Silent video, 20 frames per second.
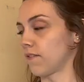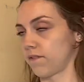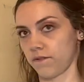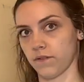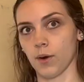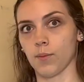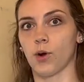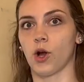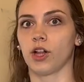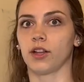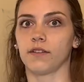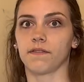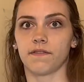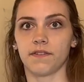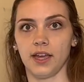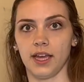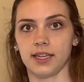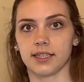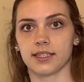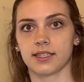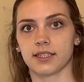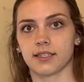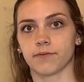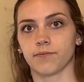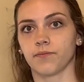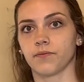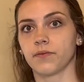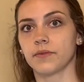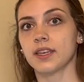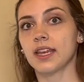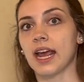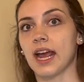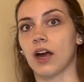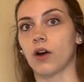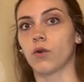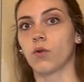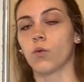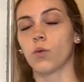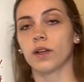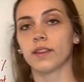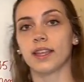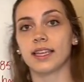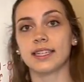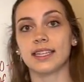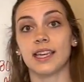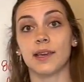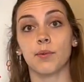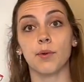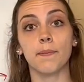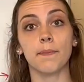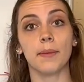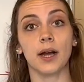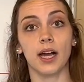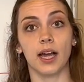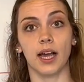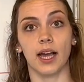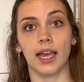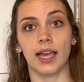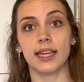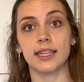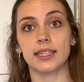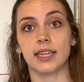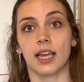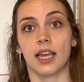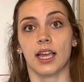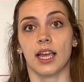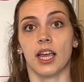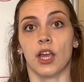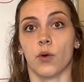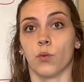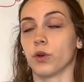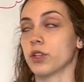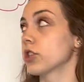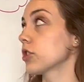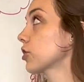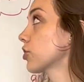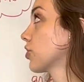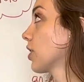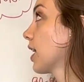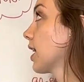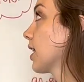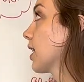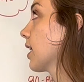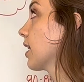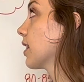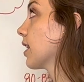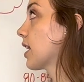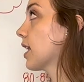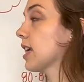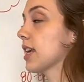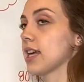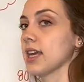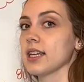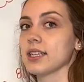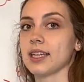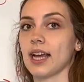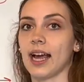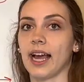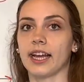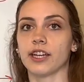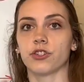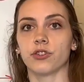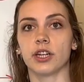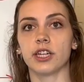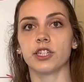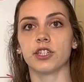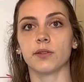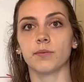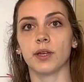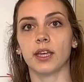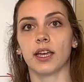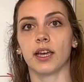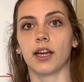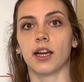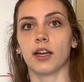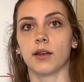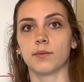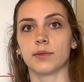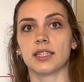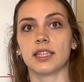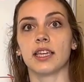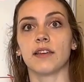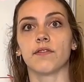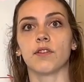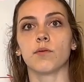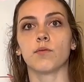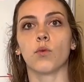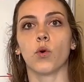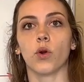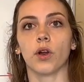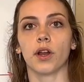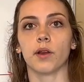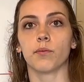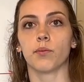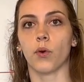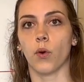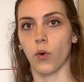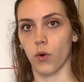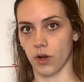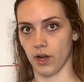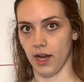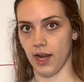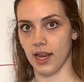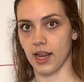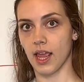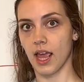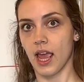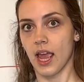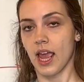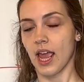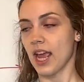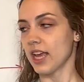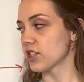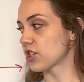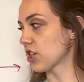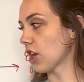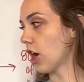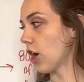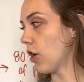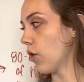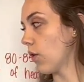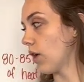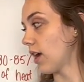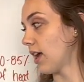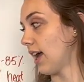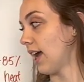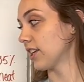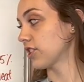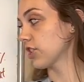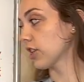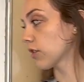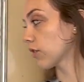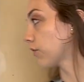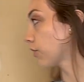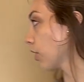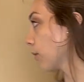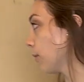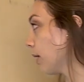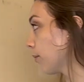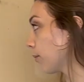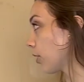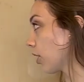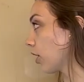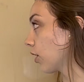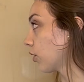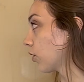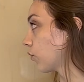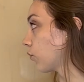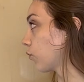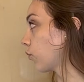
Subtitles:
from all of this. Now, one thing to keep in mind, when you're training in the heat, hydration becomes even more important. And so at general, if you remember,